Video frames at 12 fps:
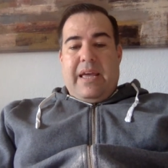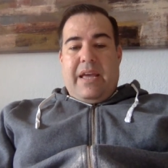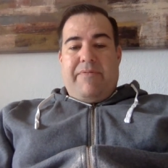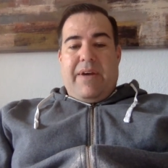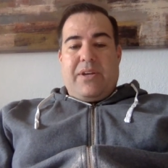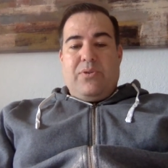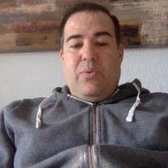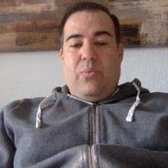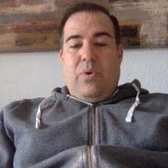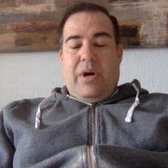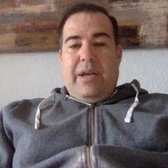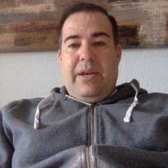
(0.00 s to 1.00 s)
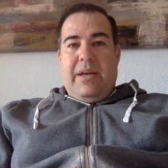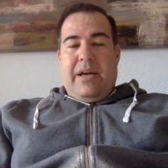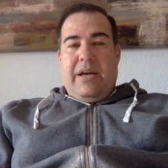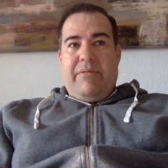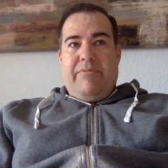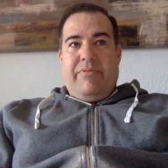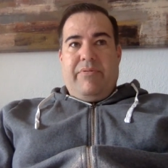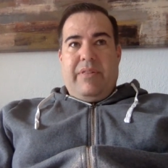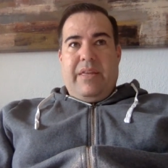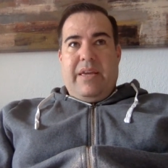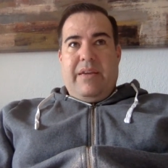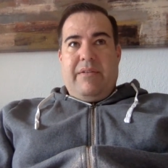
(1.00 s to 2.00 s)
In fact, one of
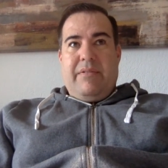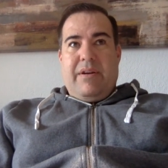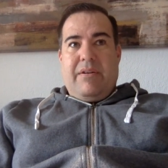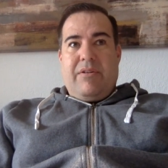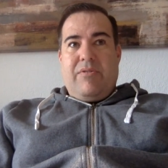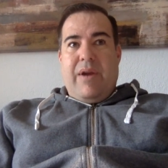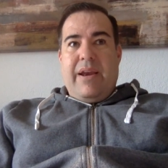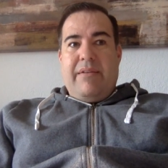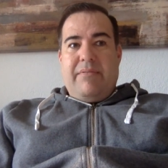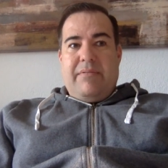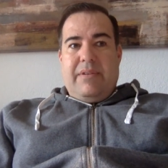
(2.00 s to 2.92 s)
the great